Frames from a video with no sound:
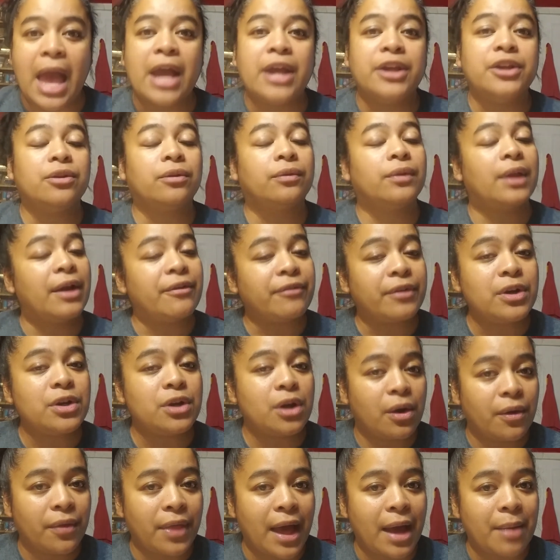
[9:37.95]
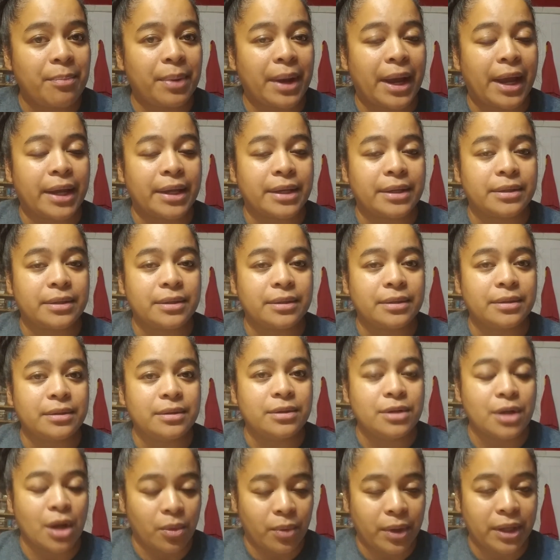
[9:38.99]
You'll never know that by
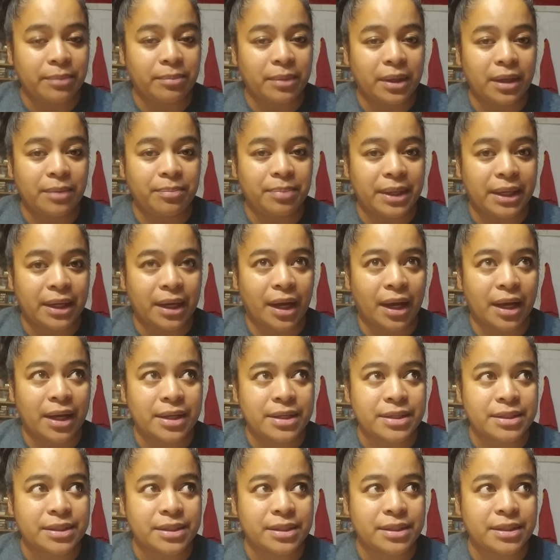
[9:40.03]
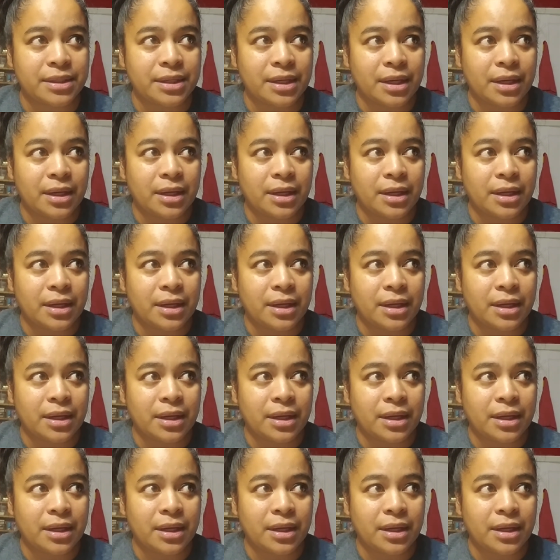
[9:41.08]
knowing me because